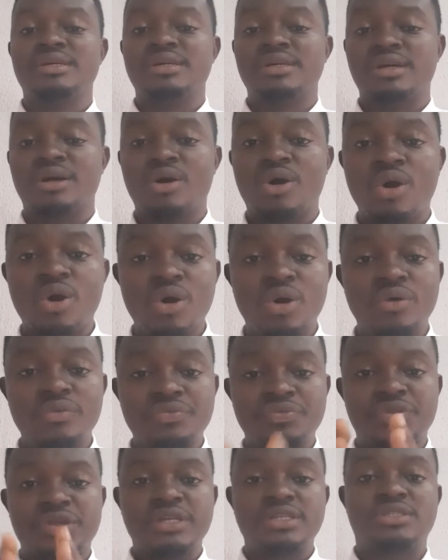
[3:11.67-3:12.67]

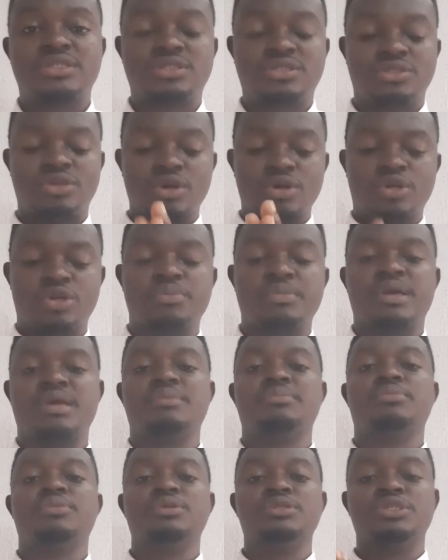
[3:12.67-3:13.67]
all these
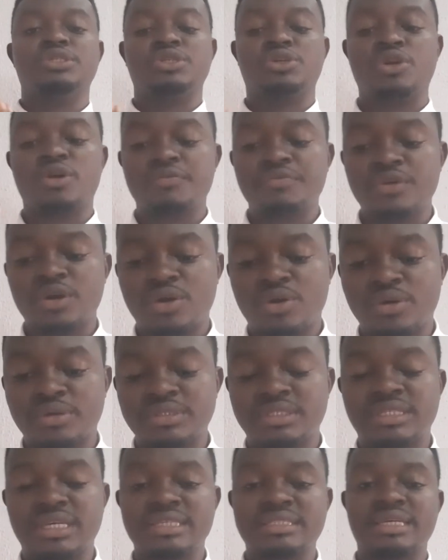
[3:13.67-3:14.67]
documents, both the governor
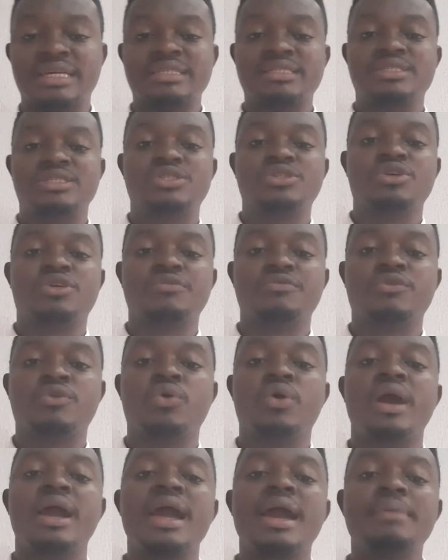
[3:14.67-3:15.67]
consent and the
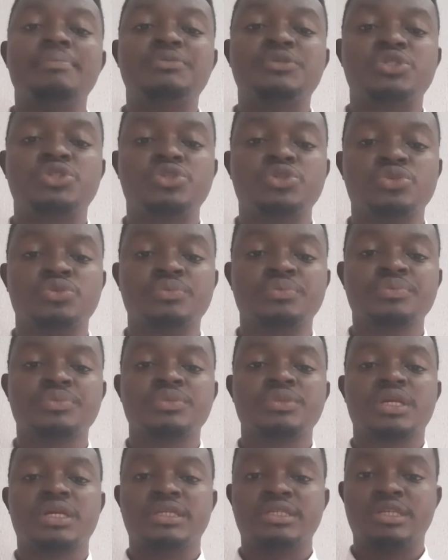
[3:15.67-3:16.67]
CFO, helps you
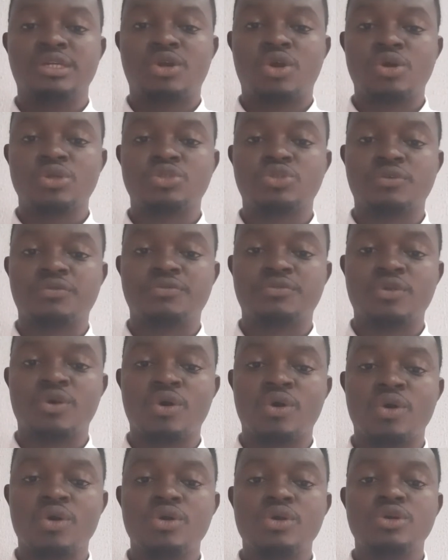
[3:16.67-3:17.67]
in the court of
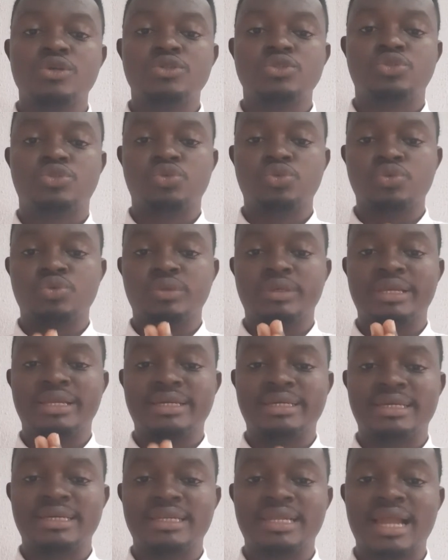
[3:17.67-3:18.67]
law to
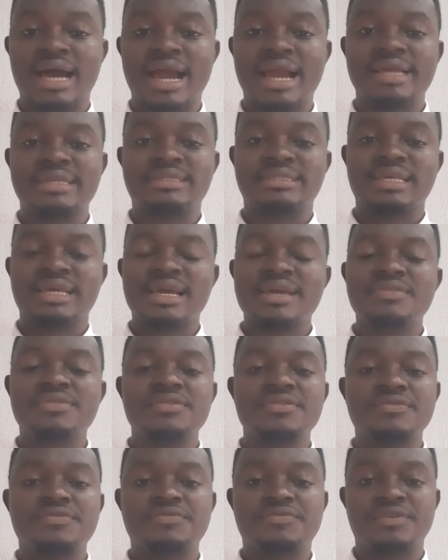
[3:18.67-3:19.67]
legalize
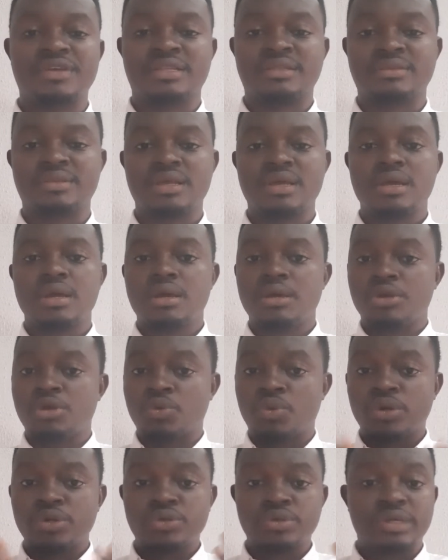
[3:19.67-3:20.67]
anything.
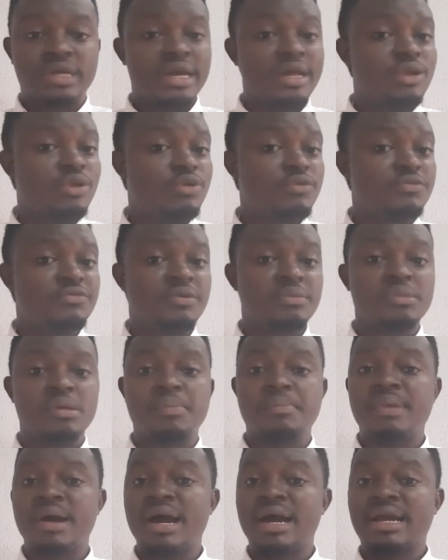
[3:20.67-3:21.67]
You want to get loan from the
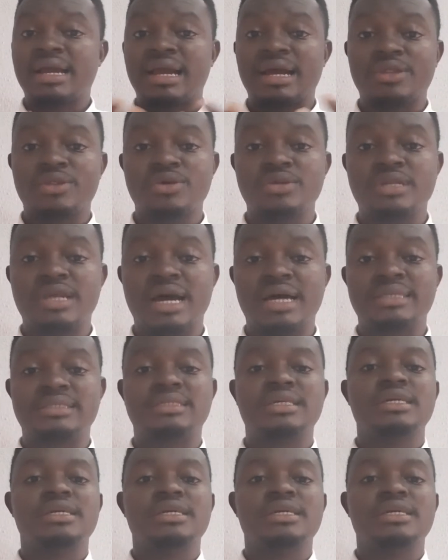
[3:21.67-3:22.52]
bank and all that,